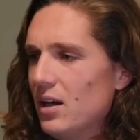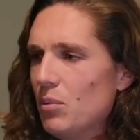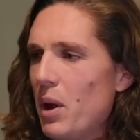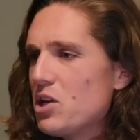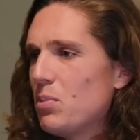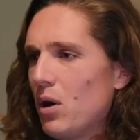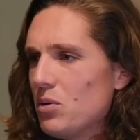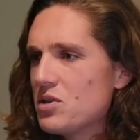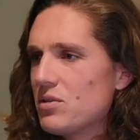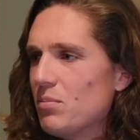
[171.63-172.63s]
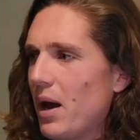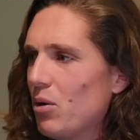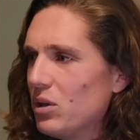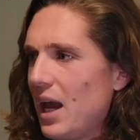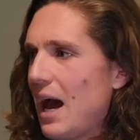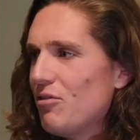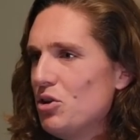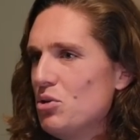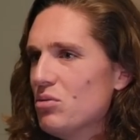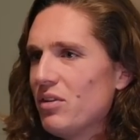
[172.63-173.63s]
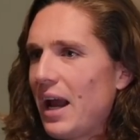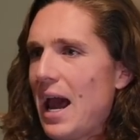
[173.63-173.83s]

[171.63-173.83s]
Baseball was my only avenue of like